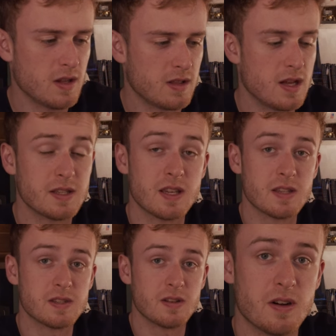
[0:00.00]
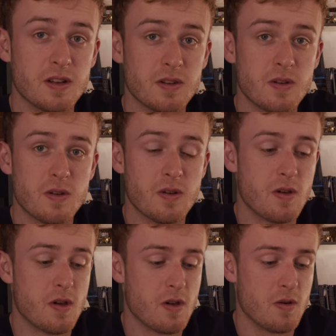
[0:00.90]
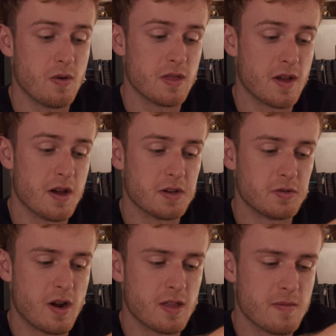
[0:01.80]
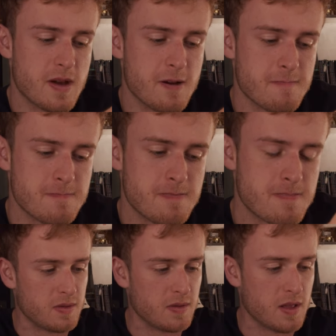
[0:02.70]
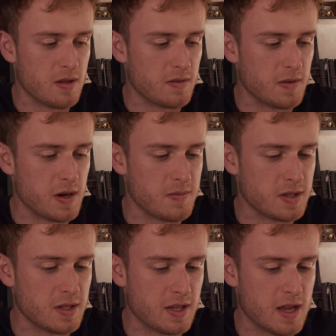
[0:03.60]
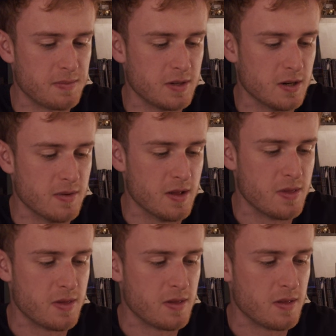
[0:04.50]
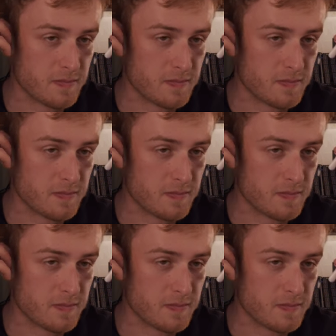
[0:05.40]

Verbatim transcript: let's get started with uh, trying them out. They look very much like Apple earbuds.